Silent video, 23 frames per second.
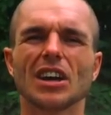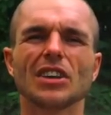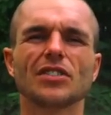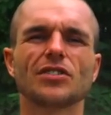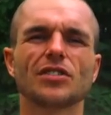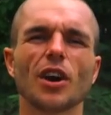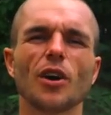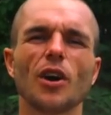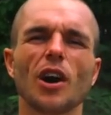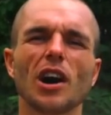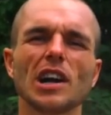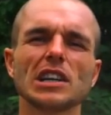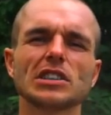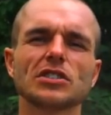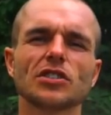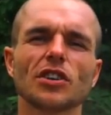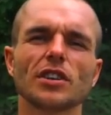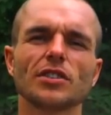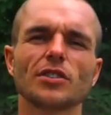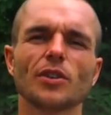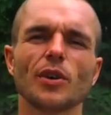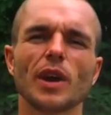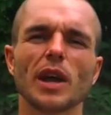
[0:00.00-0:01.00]
So I
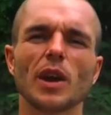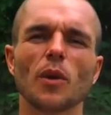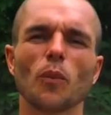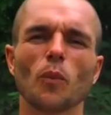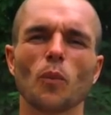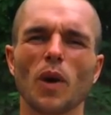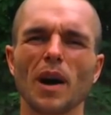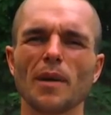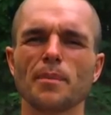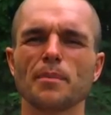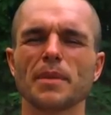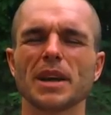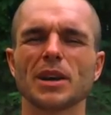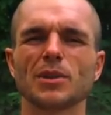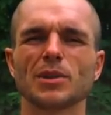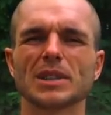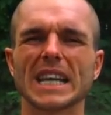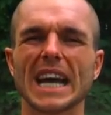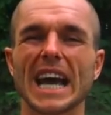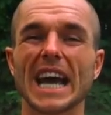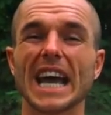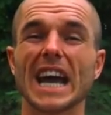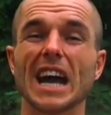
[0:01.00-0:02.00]
tried doing one meal a
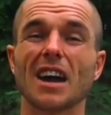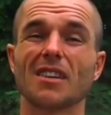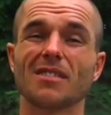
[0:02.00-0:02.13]
day